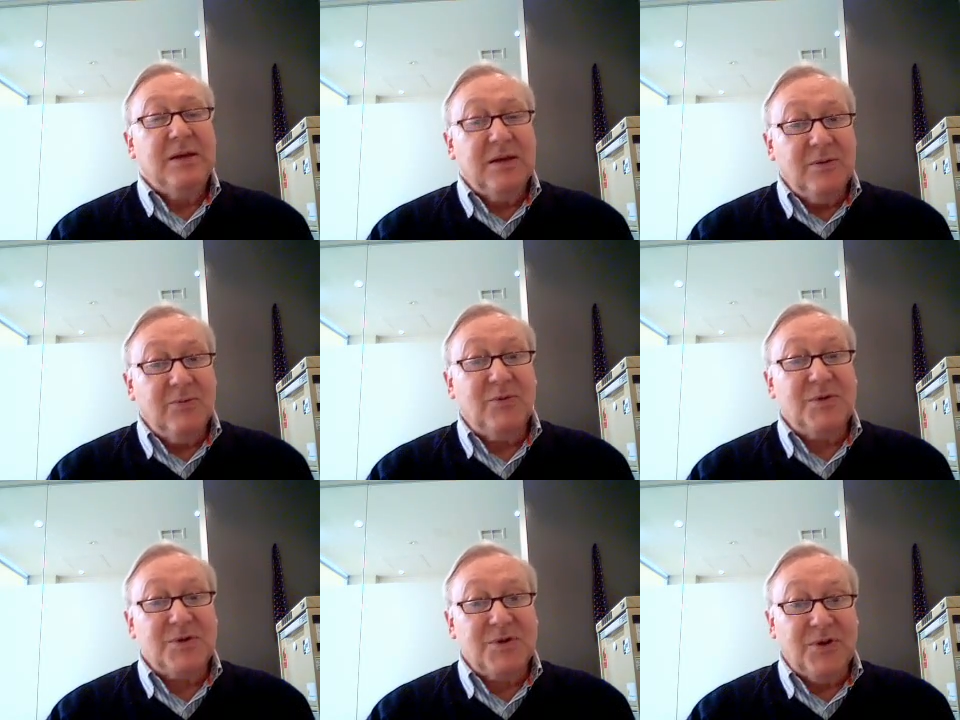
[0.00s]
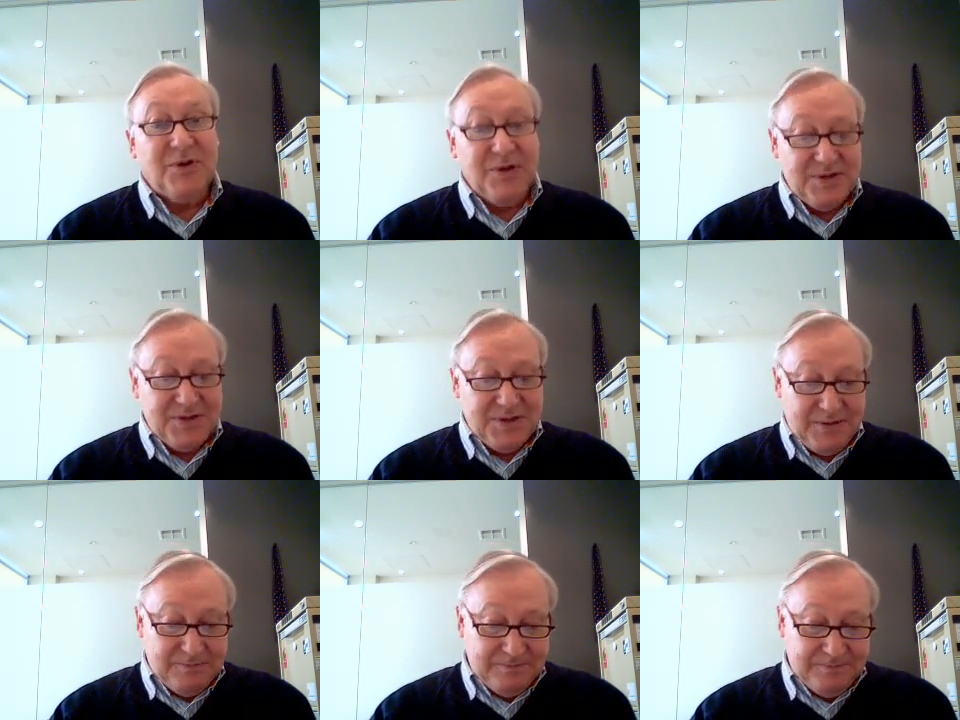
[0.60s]
It was not easy.
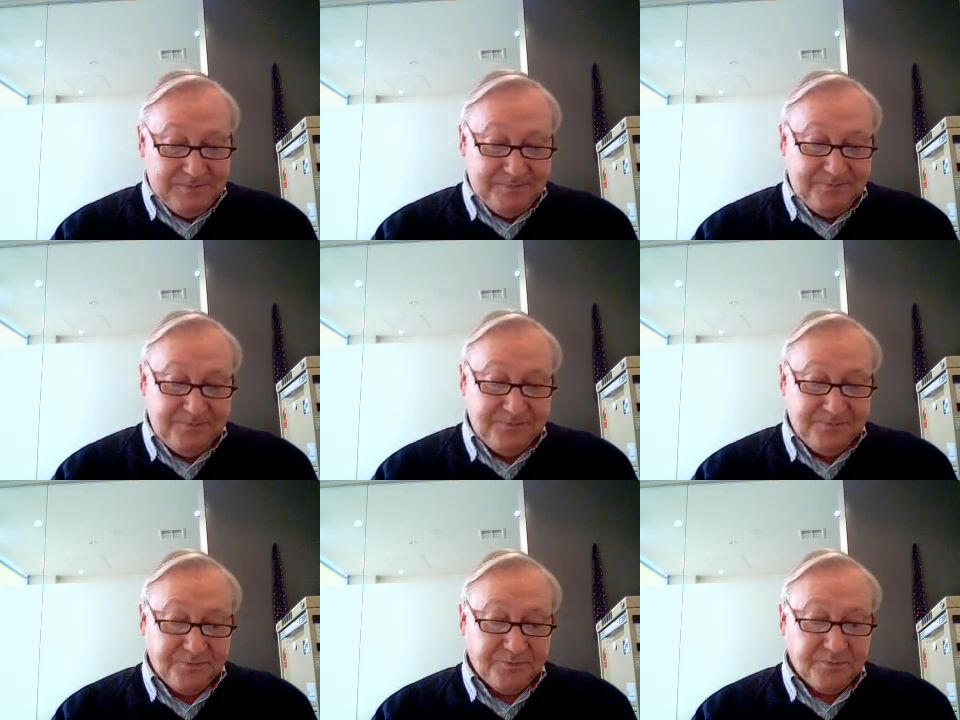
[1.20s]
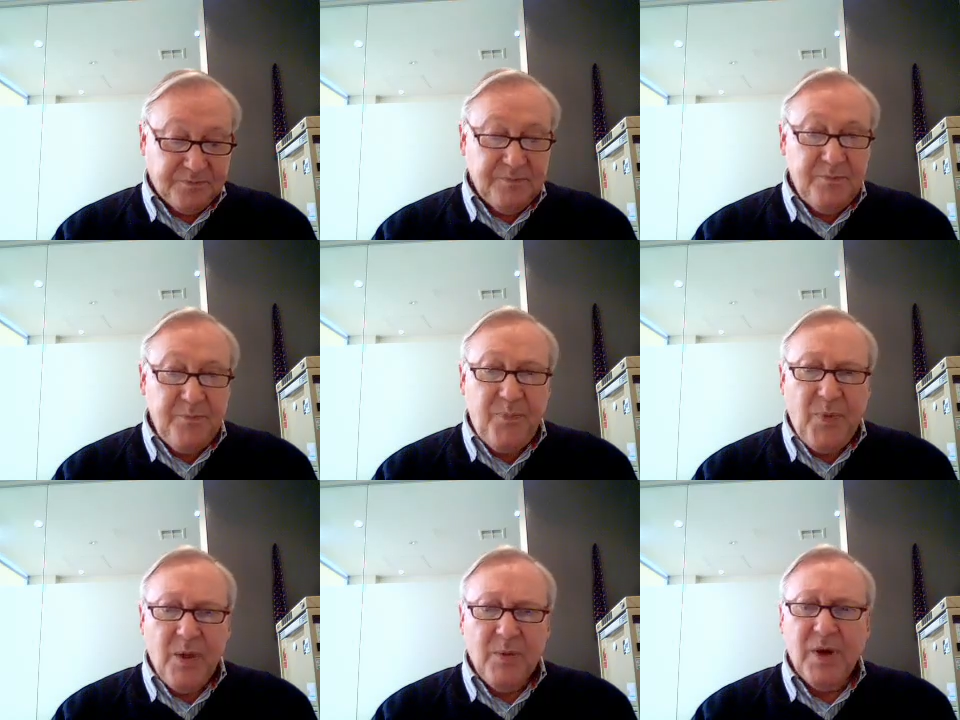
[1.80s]

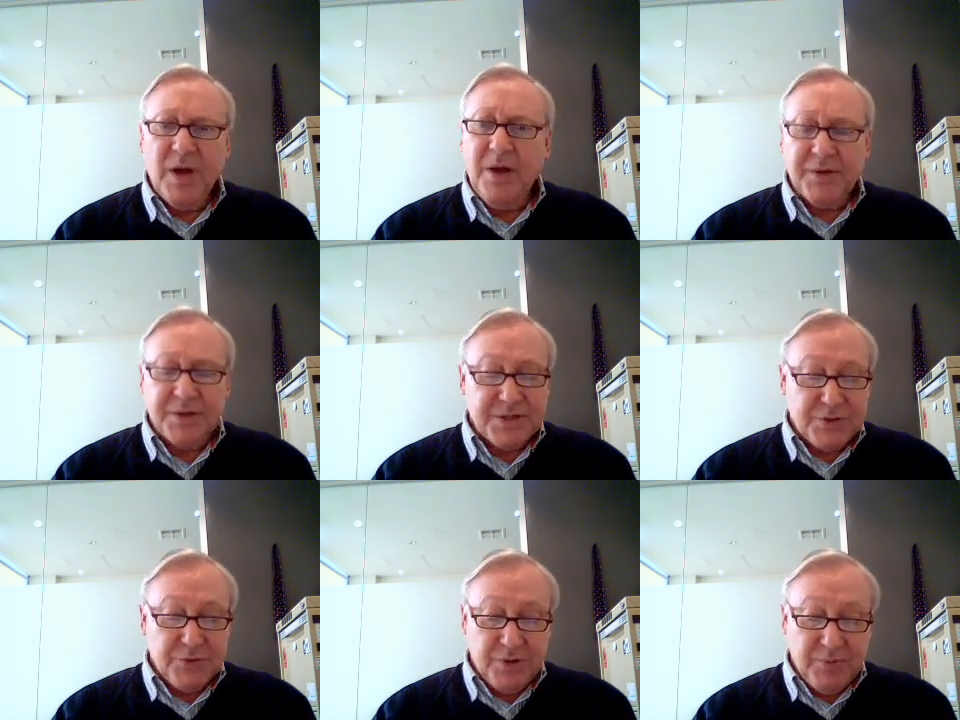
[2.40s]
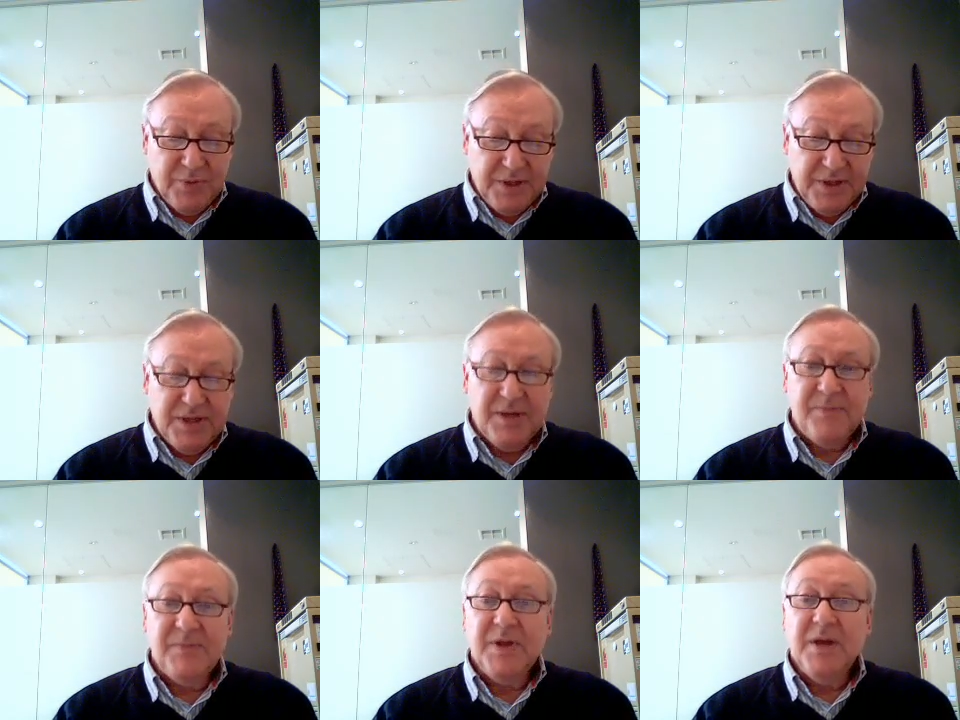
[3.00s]
My eldest daughter Belinda